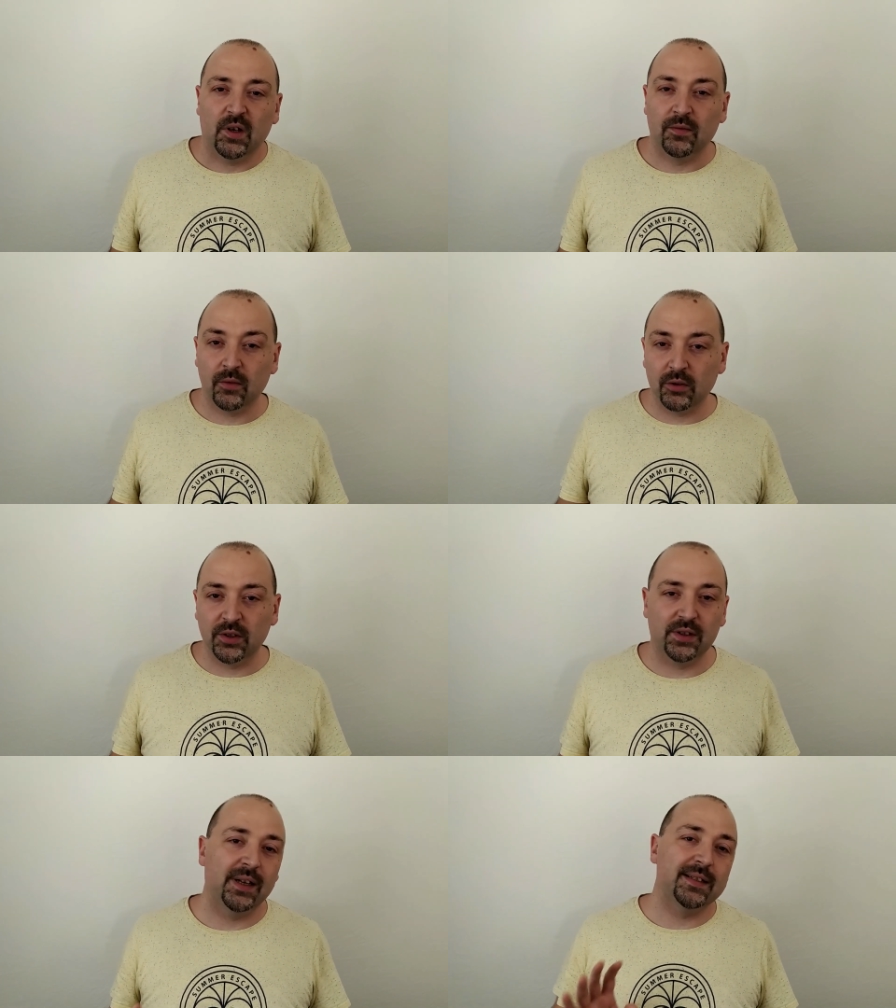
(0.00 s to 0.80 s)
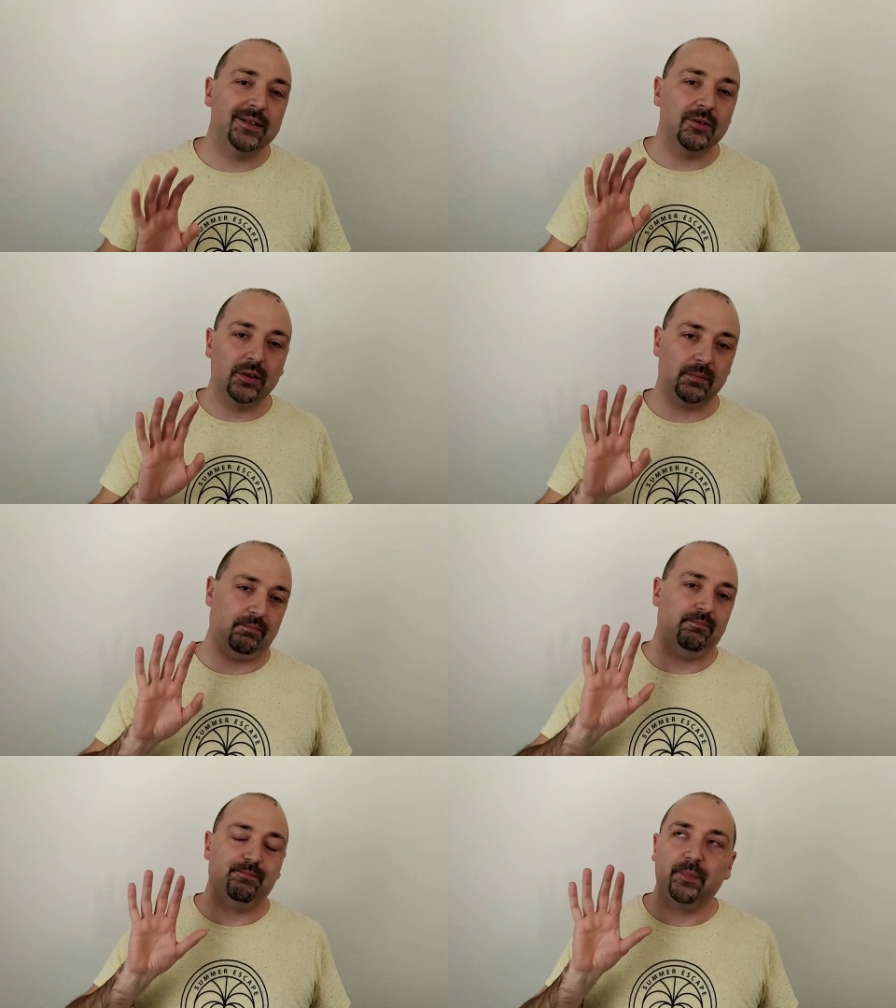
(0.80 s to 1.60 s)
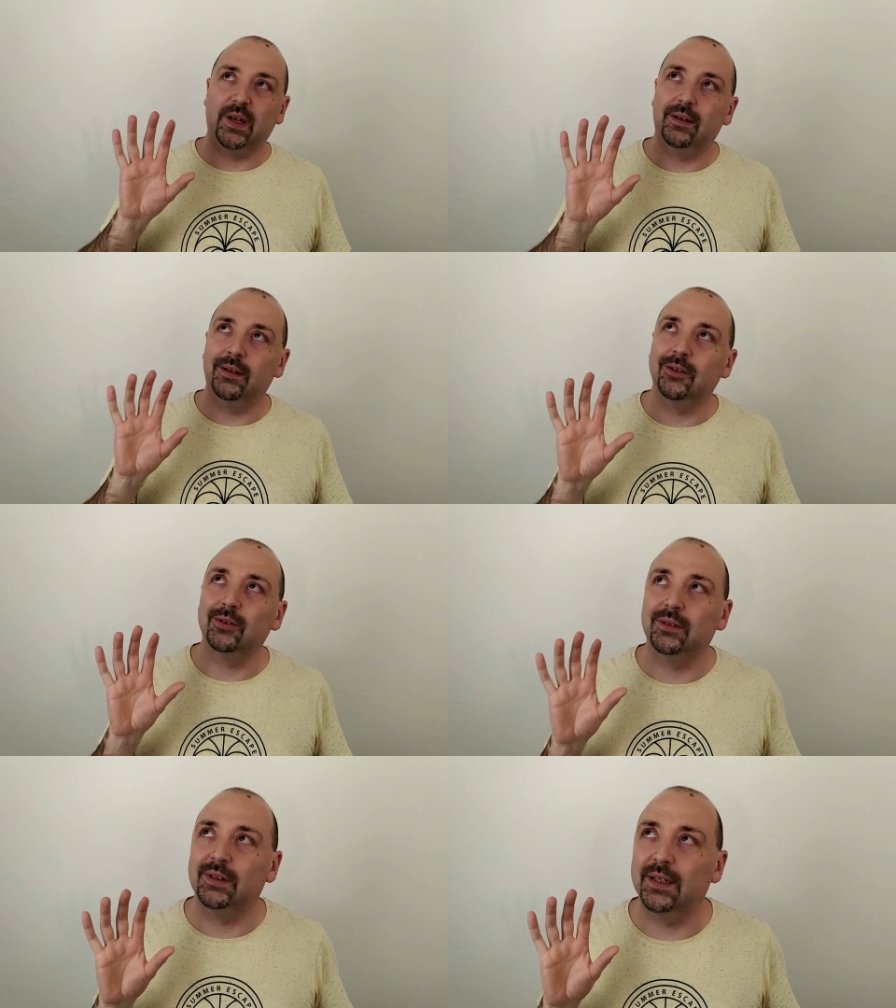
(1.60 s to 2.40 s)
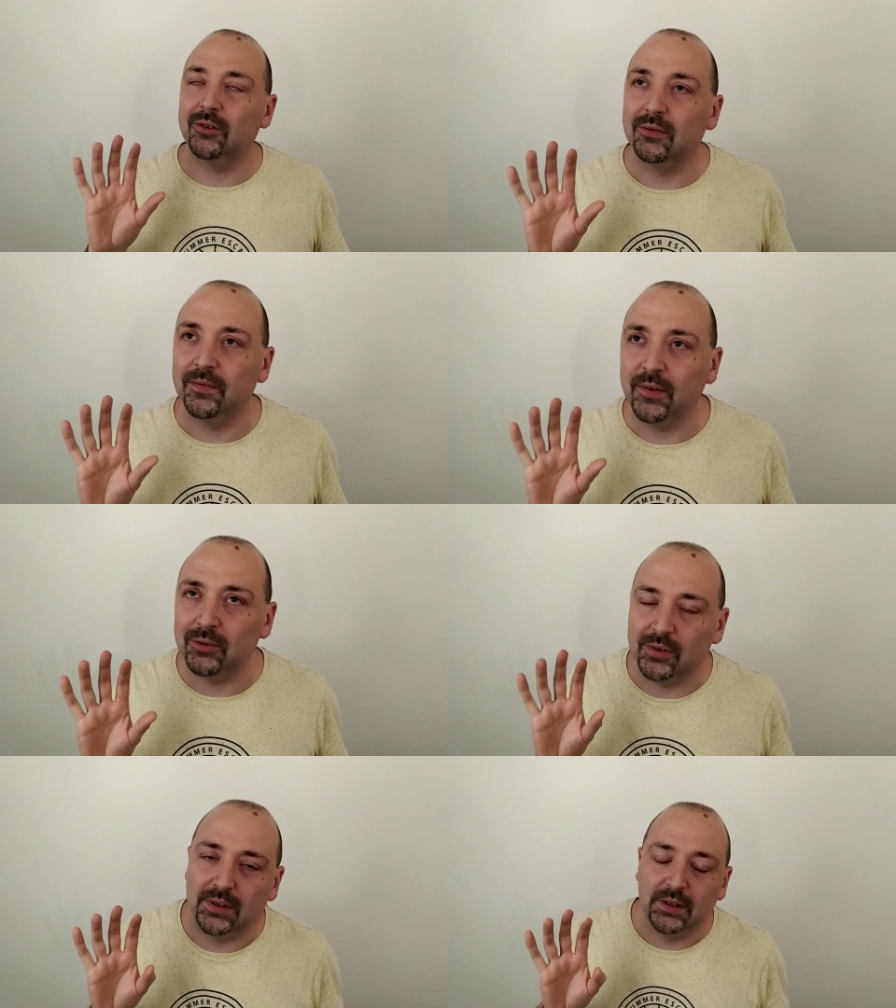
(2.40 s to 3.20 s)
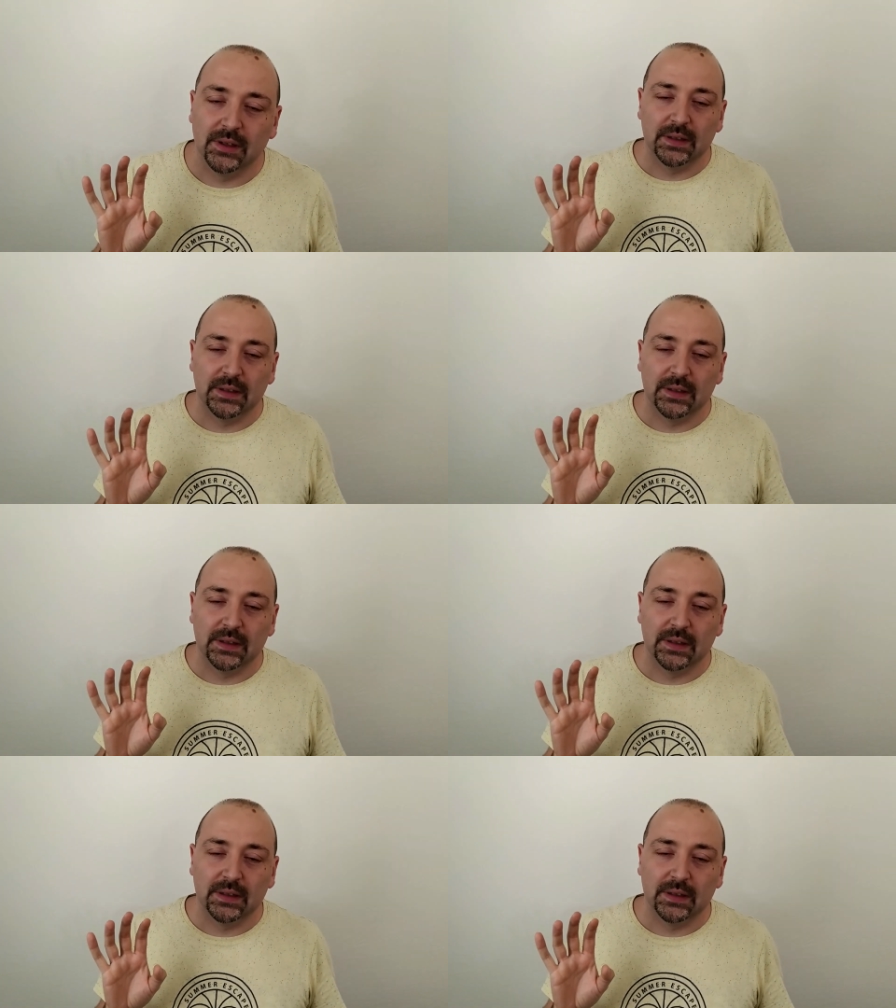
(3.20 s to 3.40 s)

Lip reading: Of course, let's not, get confused.